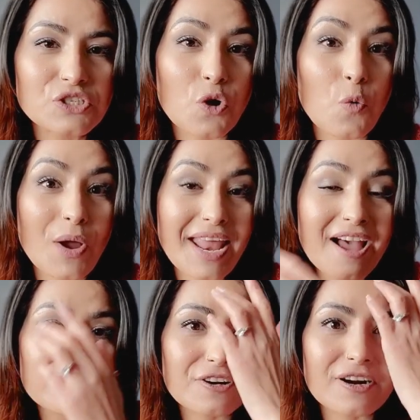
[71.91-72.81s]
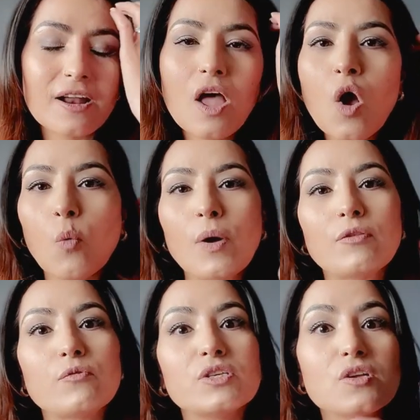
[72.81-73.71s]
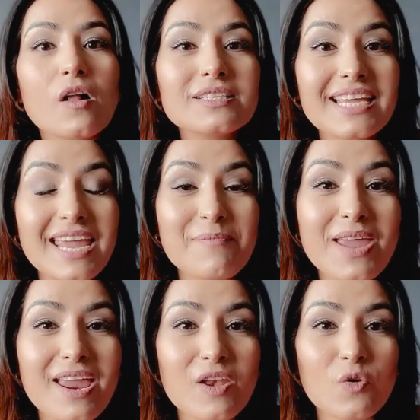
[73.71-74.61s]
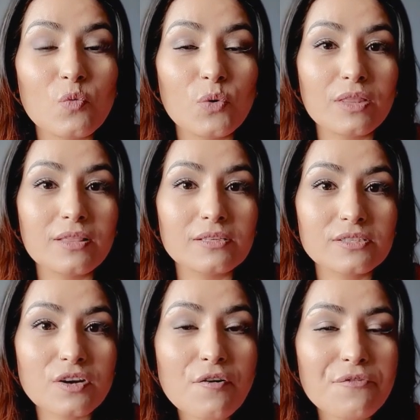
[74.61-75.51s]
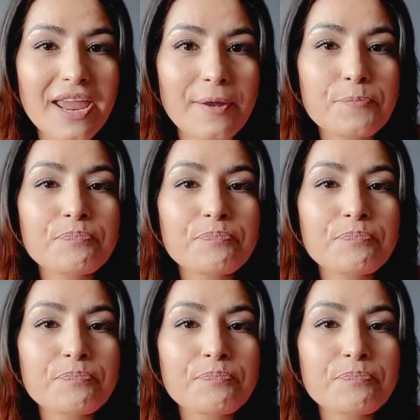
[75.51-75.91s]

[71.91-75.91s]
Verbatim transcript: So when the result came in within the survey,